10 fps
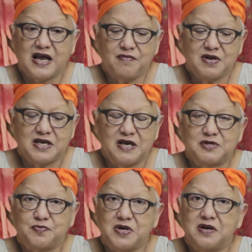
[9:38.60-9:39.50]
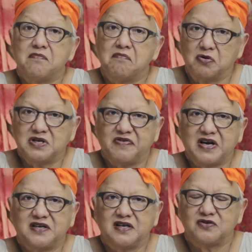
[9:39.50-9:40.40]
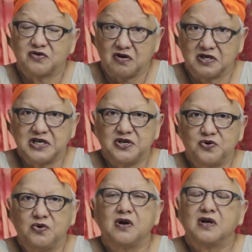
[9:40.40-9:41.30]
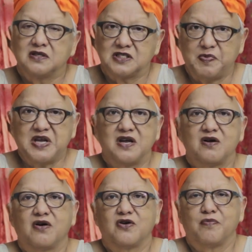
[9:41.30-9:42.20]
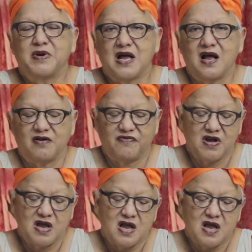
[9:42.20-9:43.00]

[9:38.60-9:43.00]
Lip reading: them. It keeps me motivated to continue speaking on your behalf.